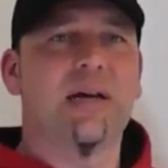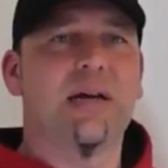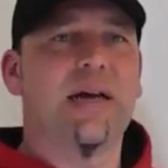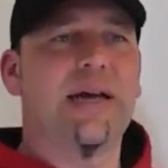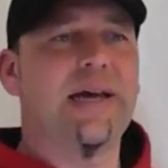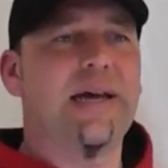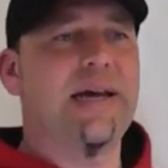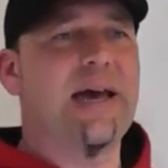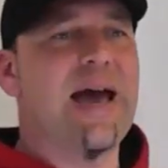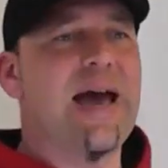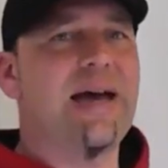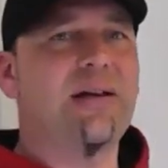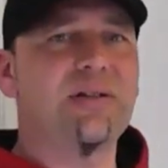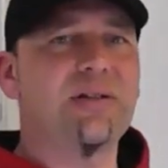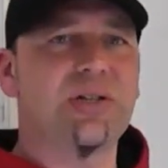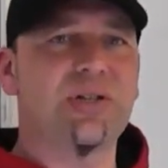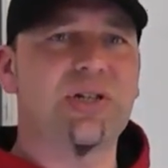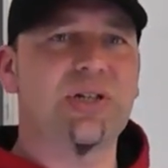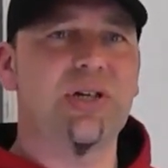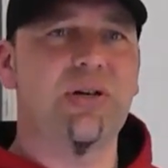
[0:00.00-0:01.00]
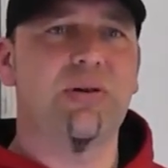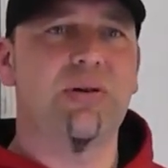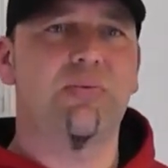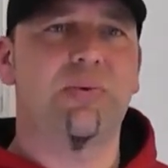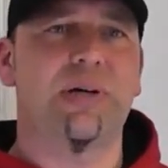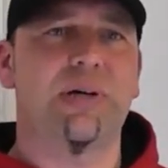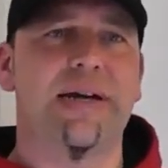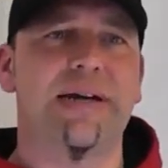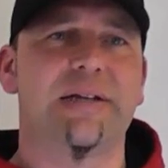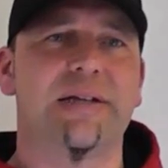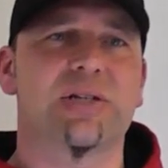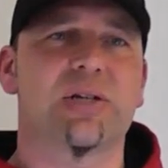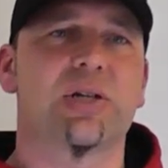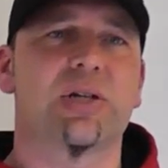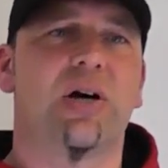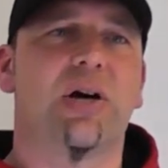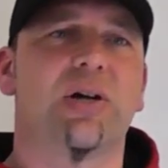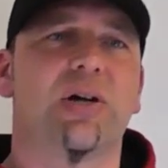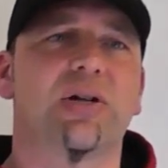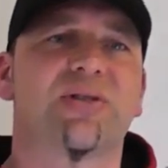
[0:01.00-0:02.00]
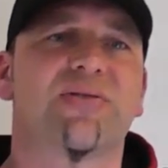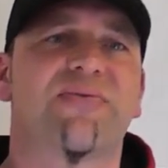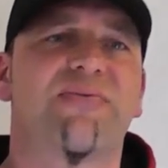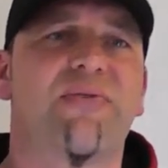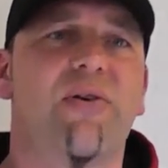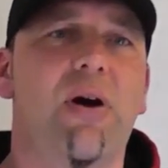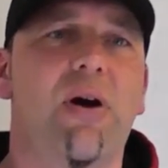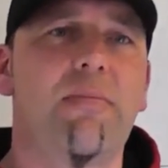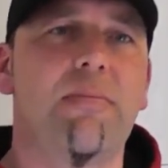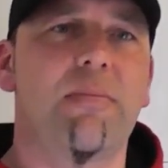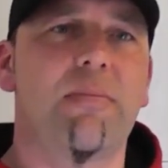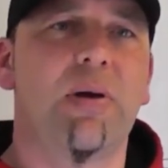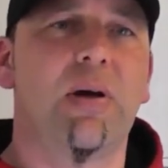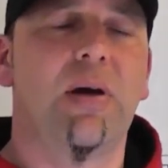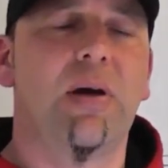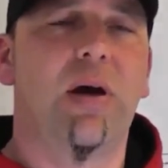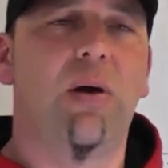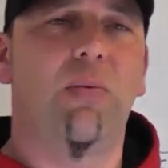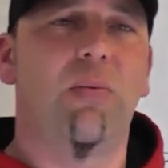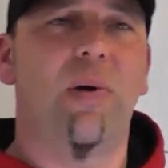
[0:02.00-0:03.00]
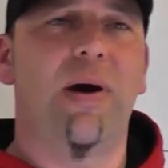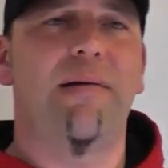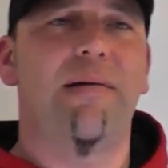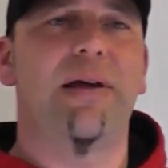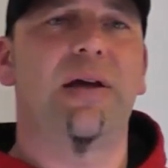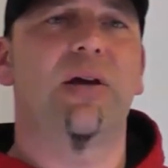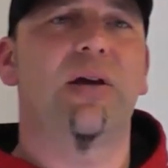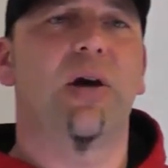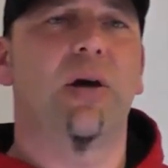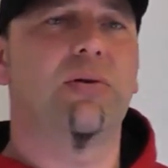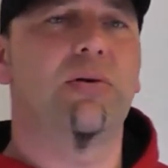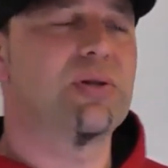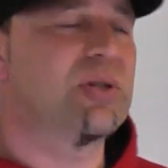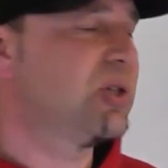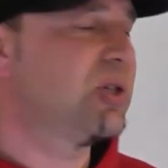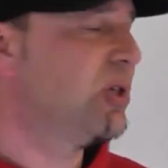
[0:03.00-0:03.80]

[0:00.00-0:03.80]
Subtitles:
an altitude where it starts from and where it goes